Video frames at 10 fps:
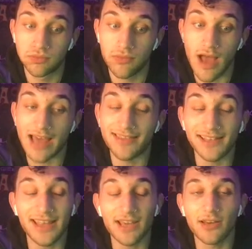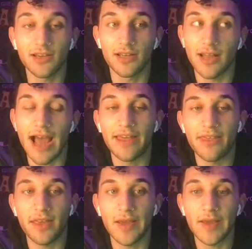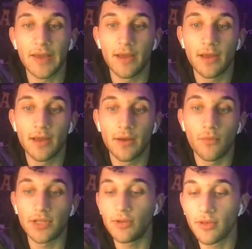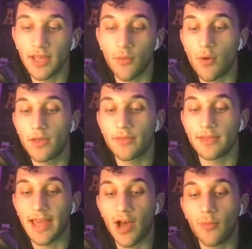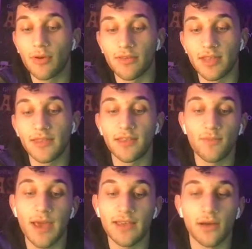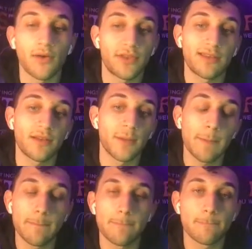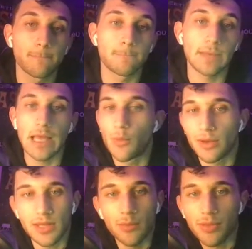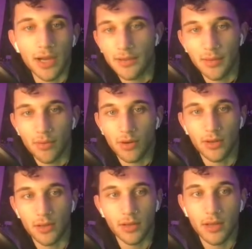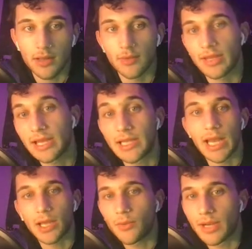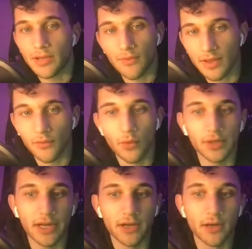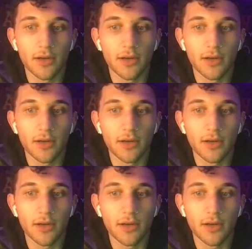I think they could. I think when you look at what the Cowboys did this past offseason, it wasn't a player they brought in. It was getting Dan Quinn at defensive coordinator.